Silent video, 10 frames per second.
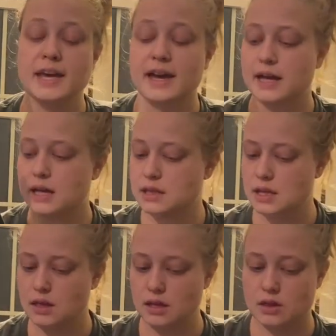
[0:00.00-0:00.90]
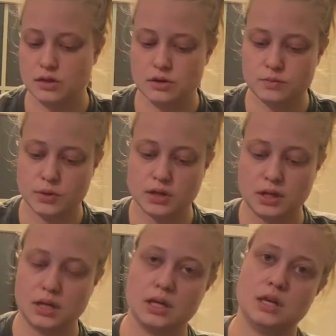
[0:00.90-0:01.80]
And then the third
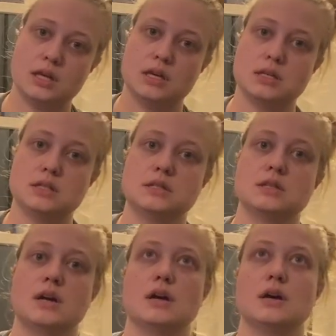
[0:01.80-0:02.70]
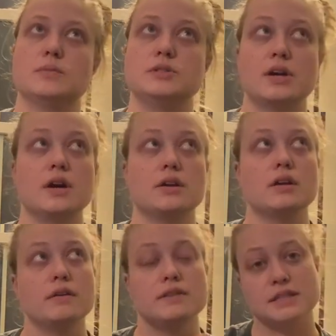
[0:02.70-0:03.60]
book is
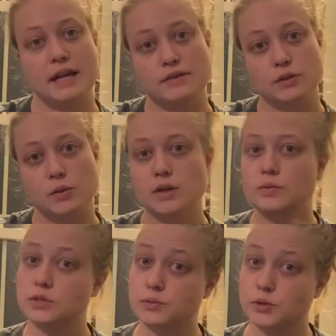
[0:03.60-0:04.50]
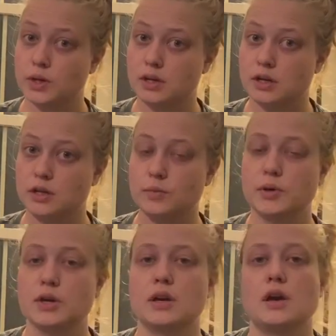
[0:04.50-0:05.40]
Daughter of the Siren Queen, which I'm doing on
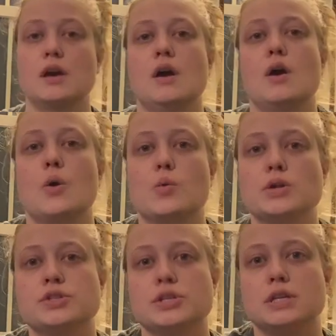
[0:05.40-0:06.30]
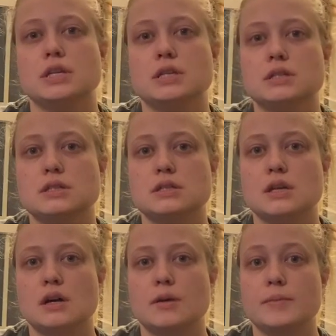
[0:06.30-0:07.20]
audiobook, which
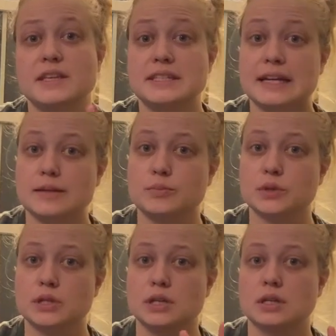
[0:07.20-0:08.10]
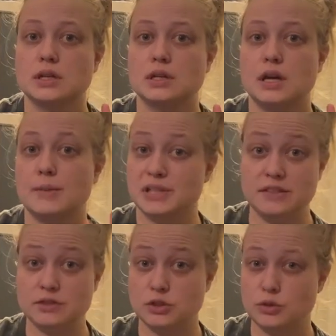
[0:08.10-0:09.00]
is the second book. I
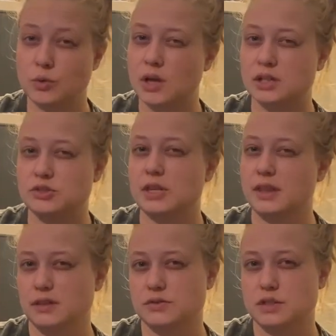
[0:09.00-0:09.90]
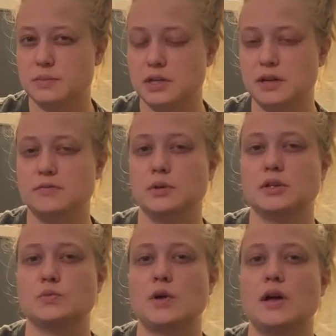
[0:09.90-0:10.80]
believe it's a duology. I think there's a spin-off
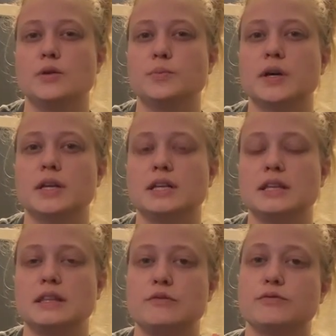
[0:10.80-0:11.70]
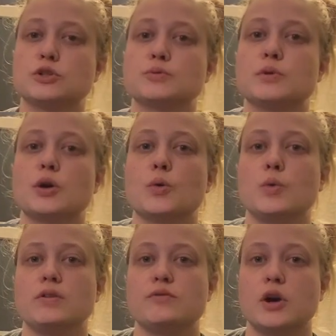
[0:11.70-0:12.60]
book as well, but in the first book
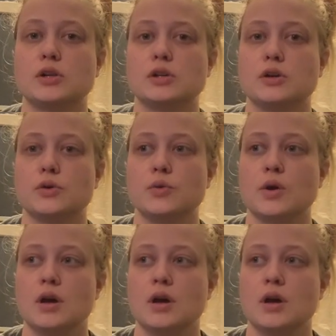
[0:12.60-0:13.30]
we follow